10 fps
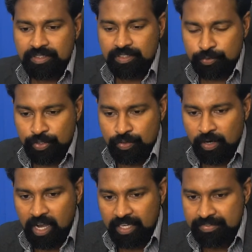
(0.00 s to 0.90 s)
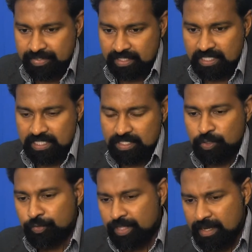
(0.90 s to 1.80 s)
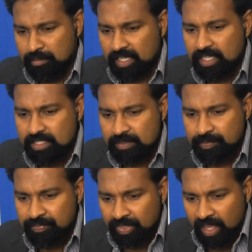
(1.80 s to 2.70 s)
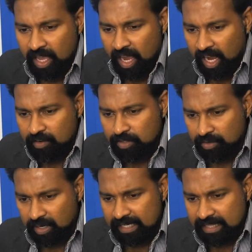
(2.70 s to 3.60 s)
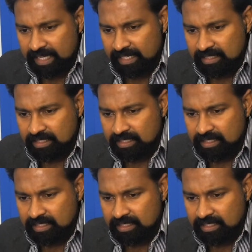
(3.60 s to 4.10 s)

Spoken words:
So your answer is, your theme is, I will write that